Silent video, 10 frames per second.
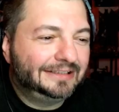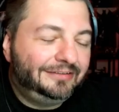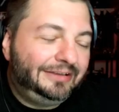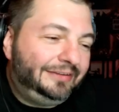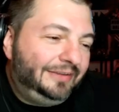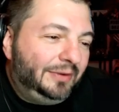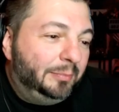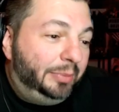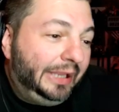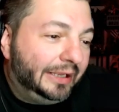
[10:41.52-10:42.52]
Because he's
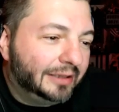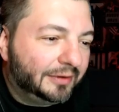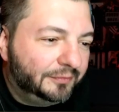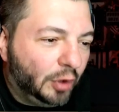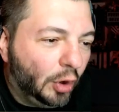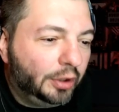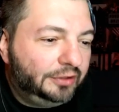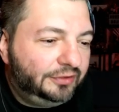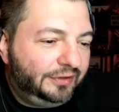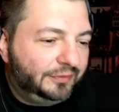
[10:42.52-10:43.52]
even big. Like,
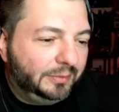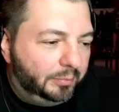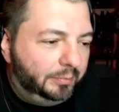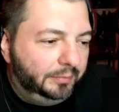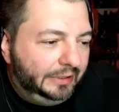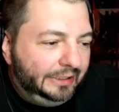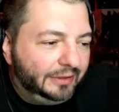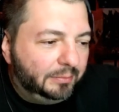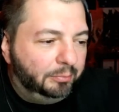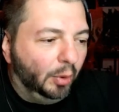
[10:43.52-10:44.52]
Carnage is even... He's,
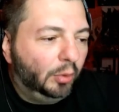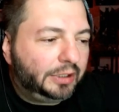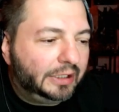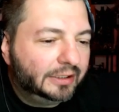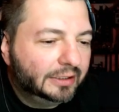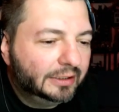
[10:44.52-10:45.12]
like, bulky.